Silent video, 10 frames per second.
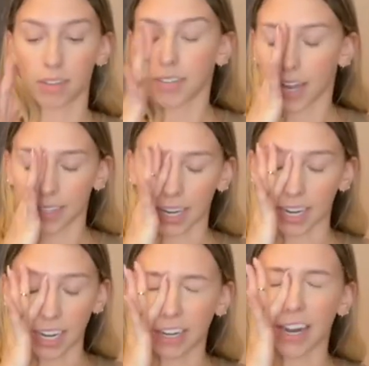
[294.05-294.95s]
Not that I
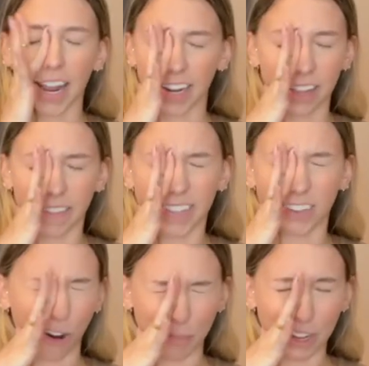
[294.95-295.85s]
needed any of this
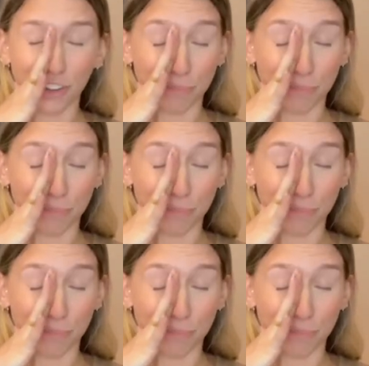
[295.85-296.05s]
garbage,